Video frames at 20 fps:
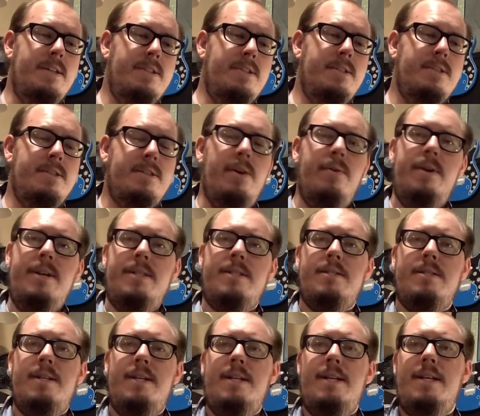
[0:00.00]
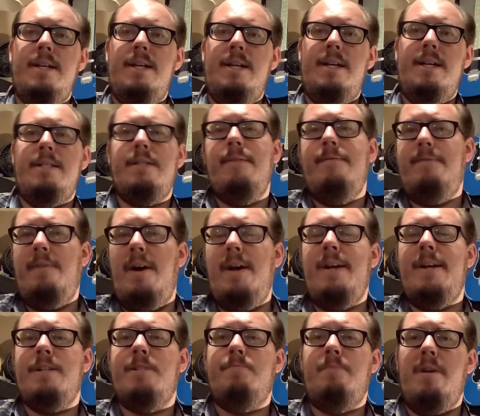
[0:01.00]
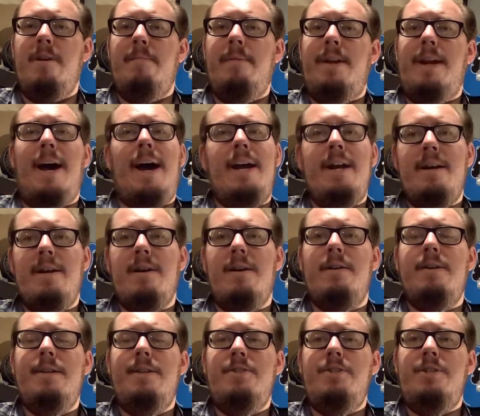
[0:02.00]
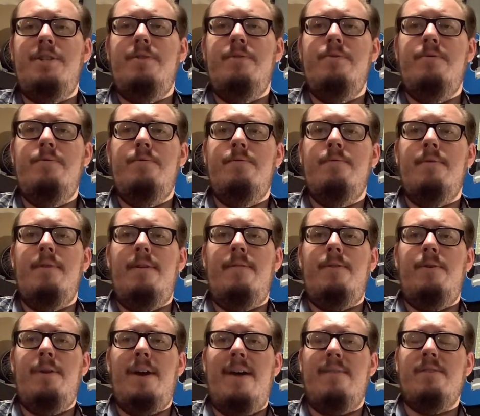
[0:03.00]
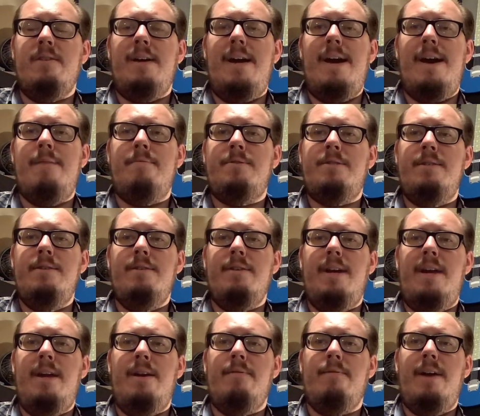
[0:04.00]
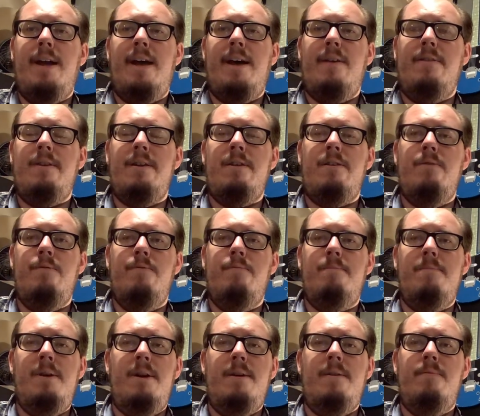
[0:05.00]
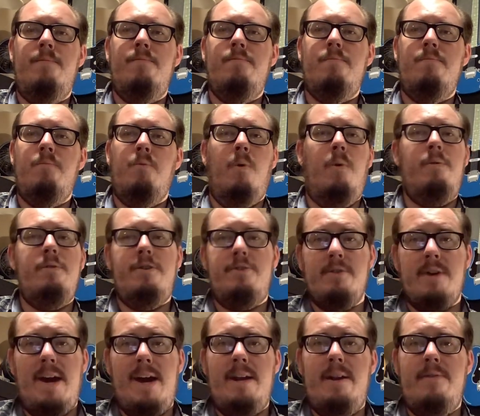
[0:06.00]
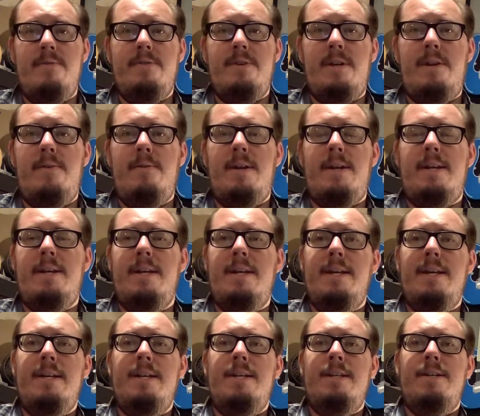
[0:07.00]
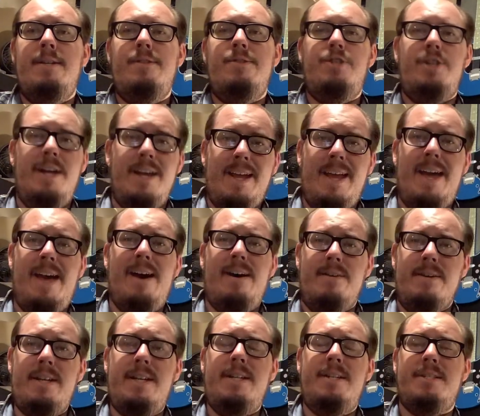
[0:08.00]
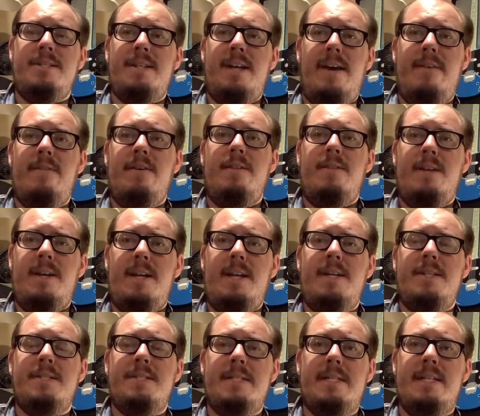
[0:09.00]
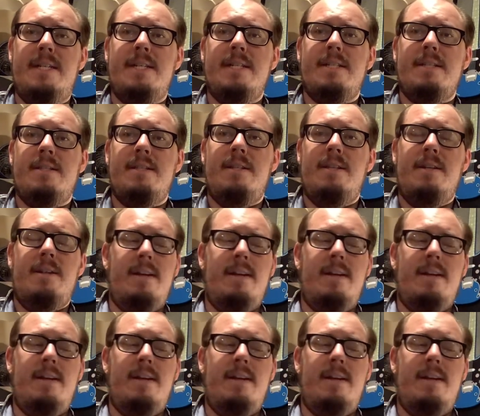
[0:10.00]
So it's a fun experiment. I encourage you, if you have a lap still laying around that you've been wanting to try another tuning, check out E7th and E6th.